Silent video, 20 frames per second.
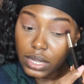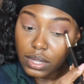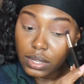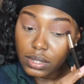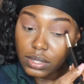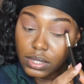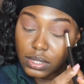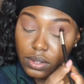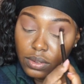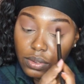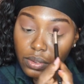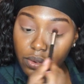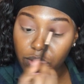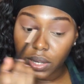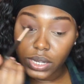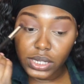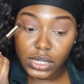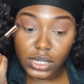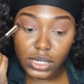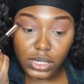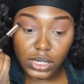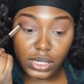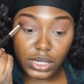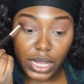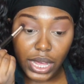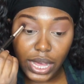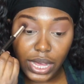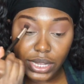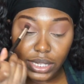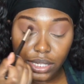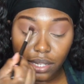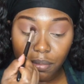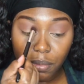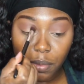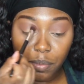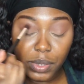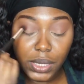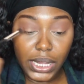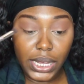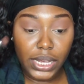It's so crazy because as I'm
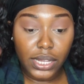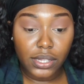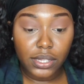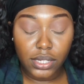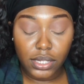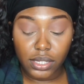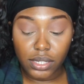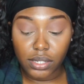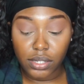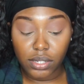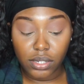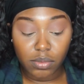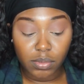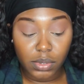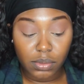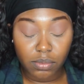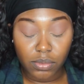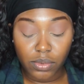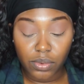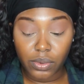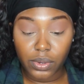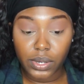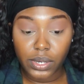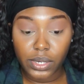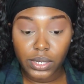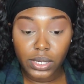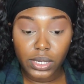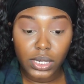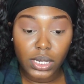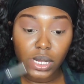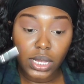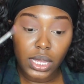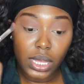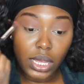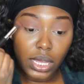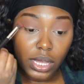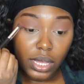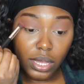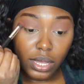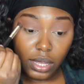applying this a little bit more,
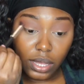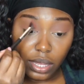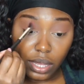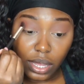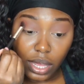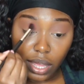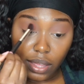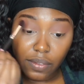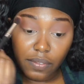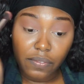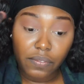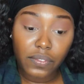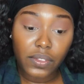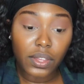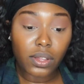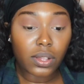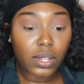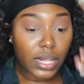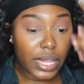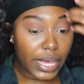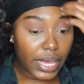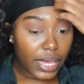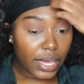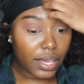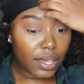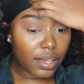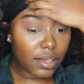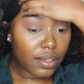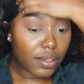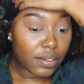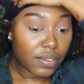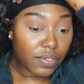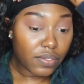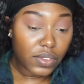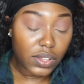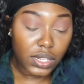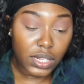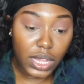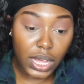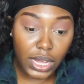I feel like
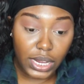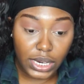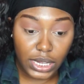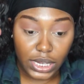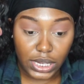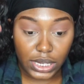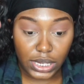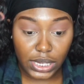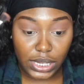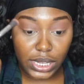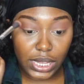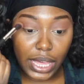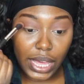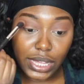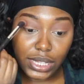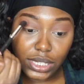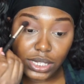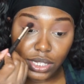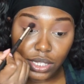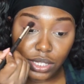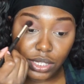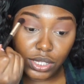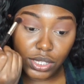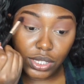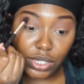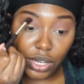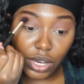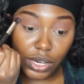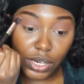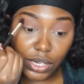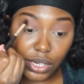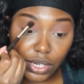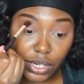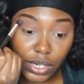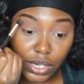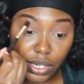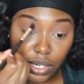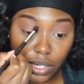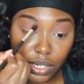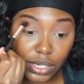Milani gets
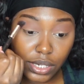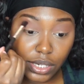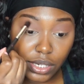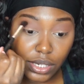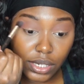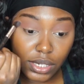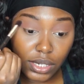darker